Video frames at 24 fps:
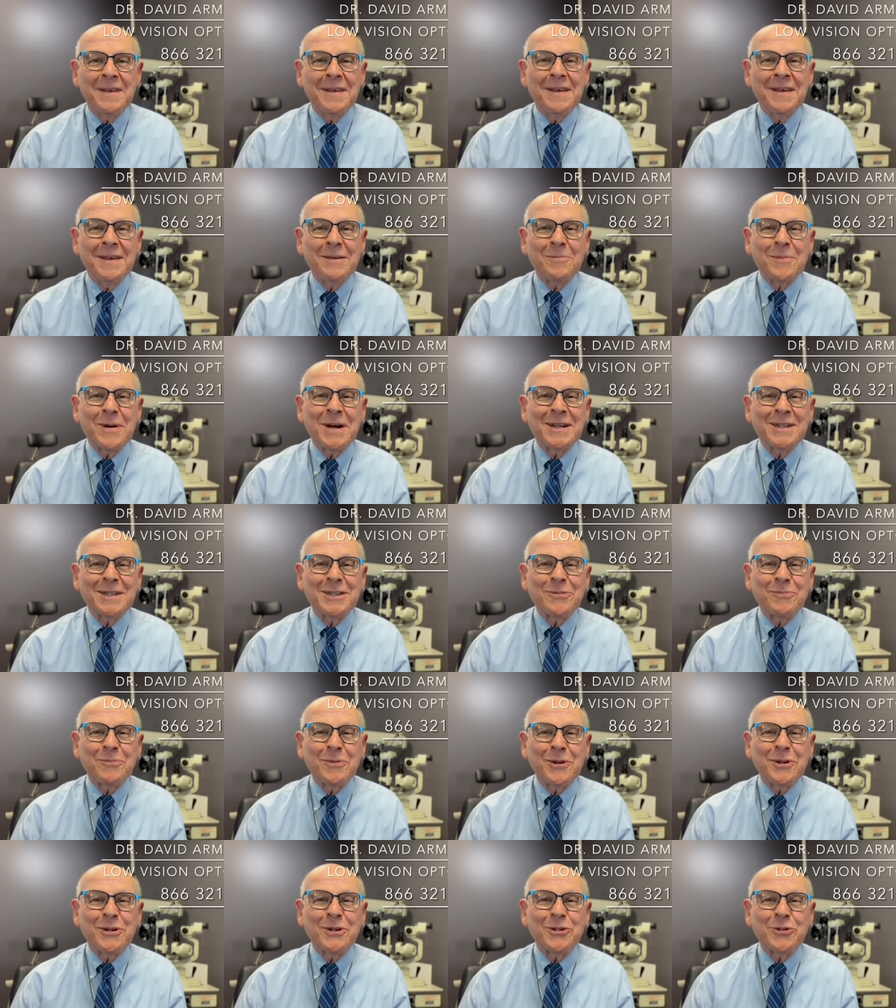In my
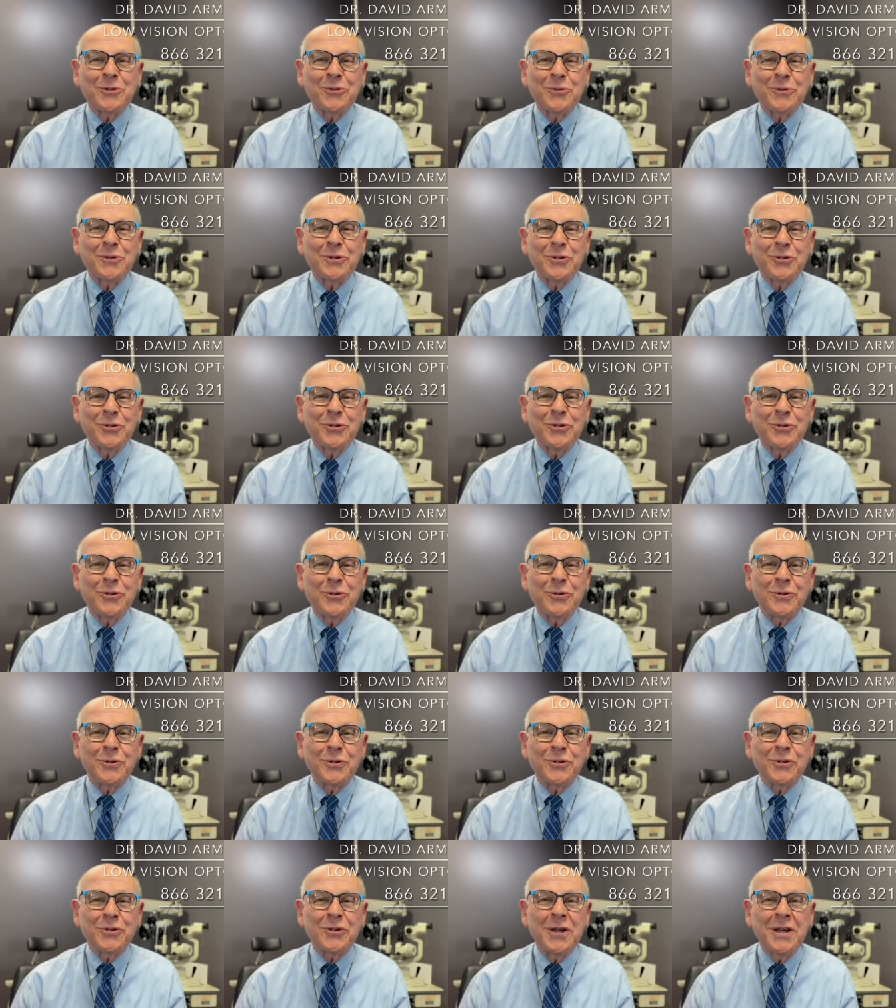experience with
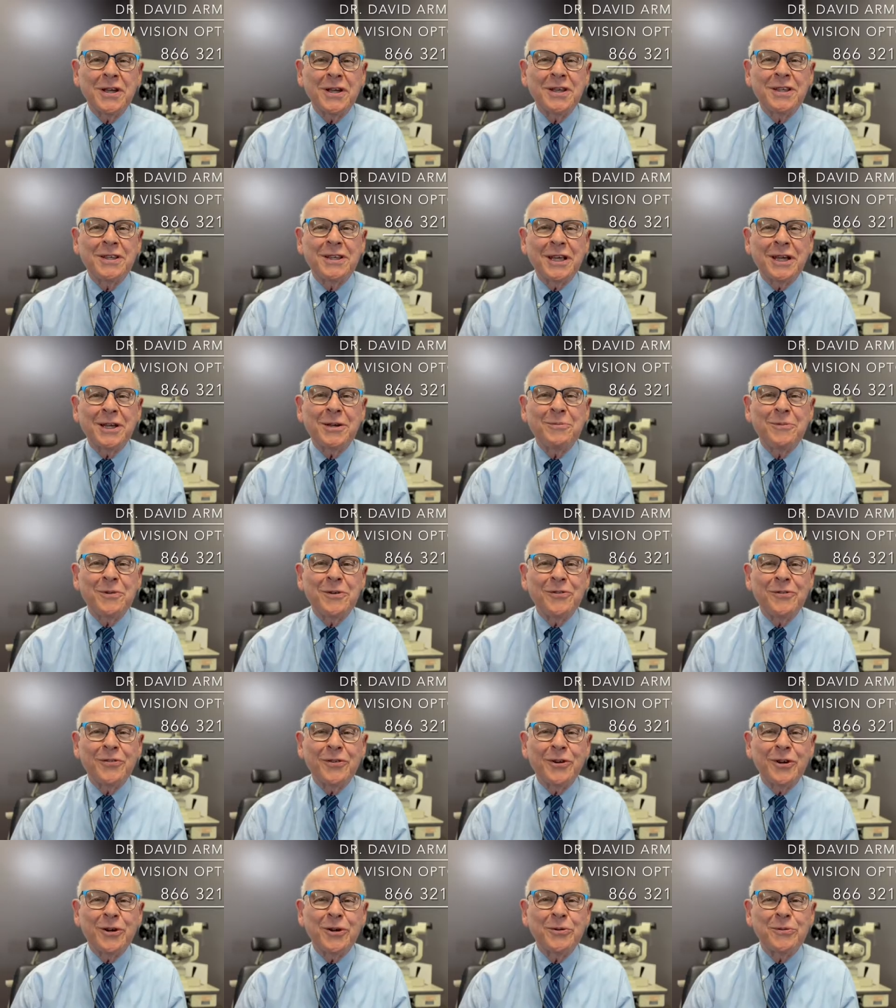students, they can be
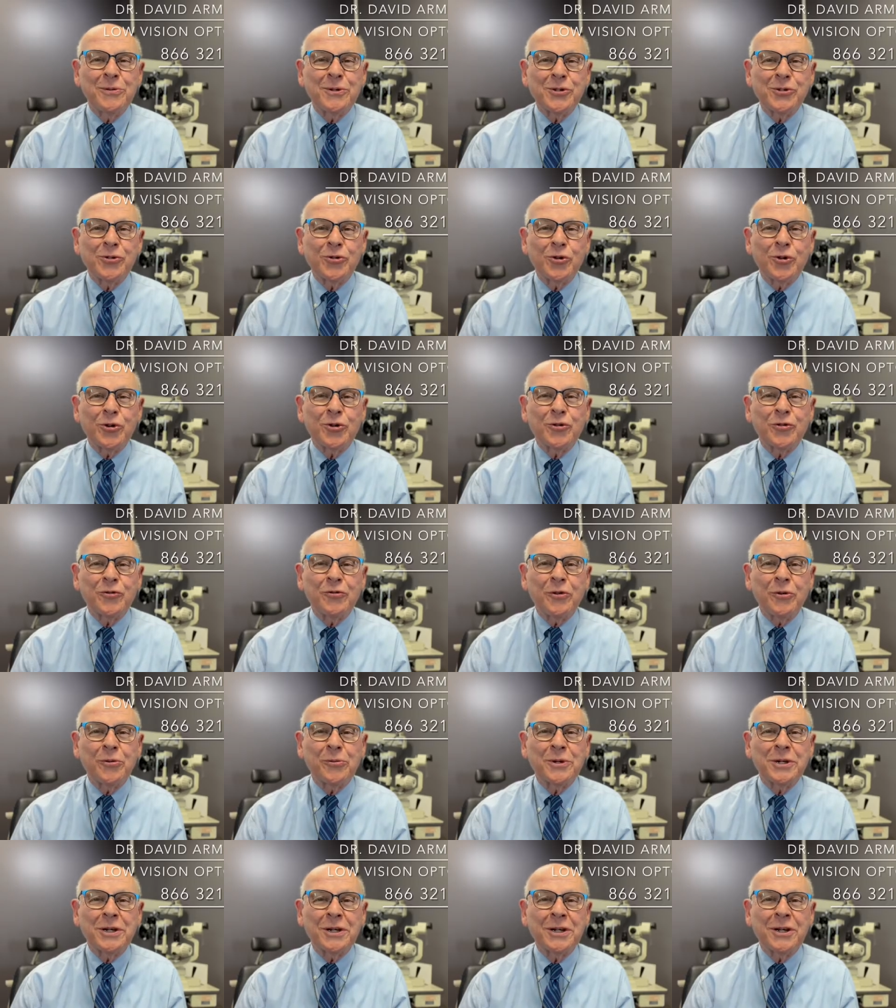very resourceful
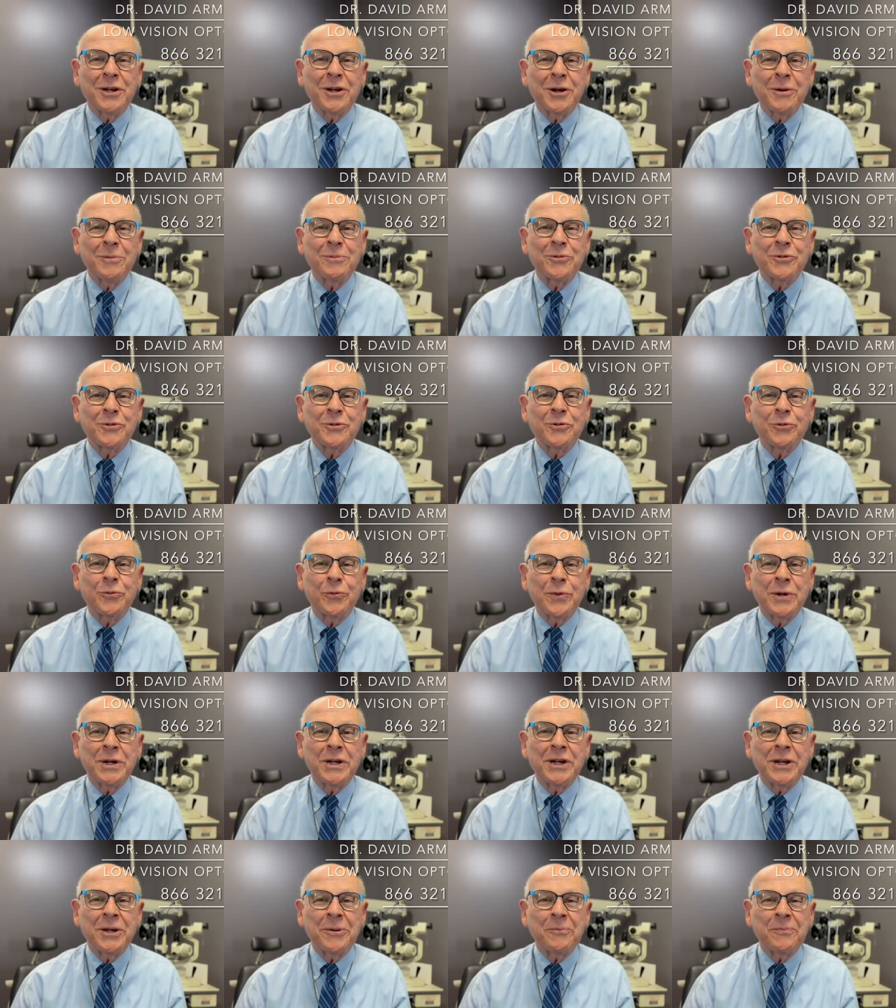when it comes to
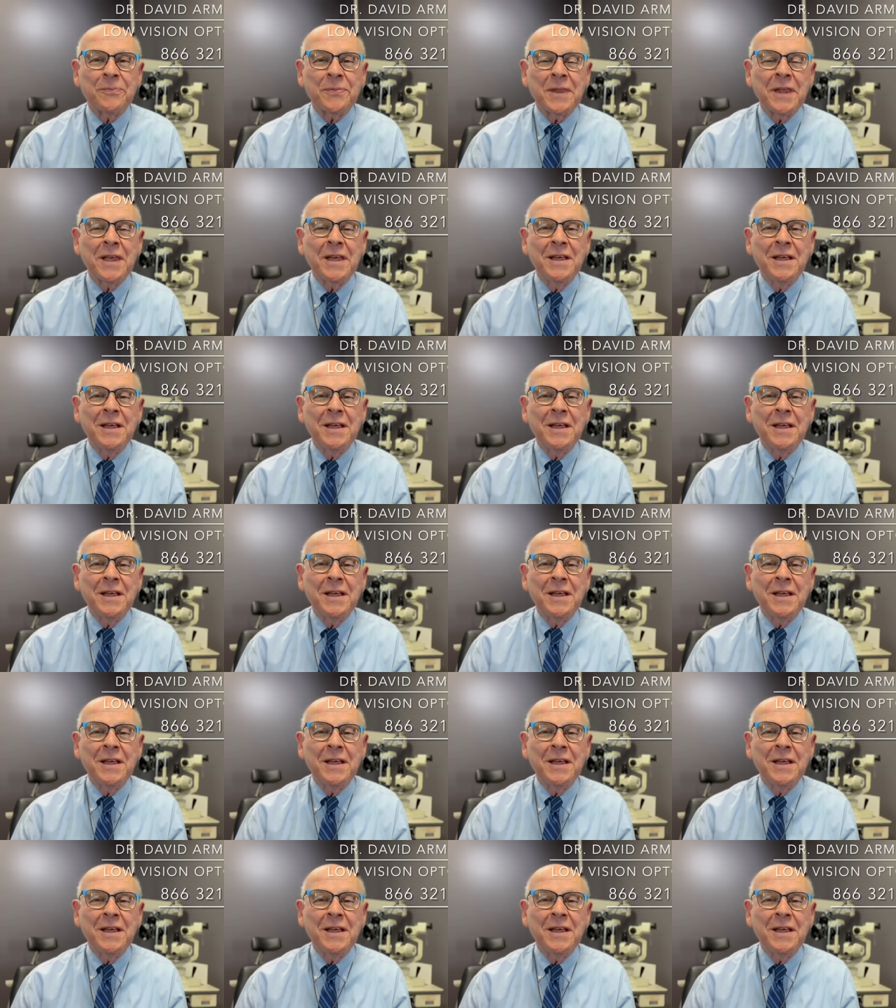reading.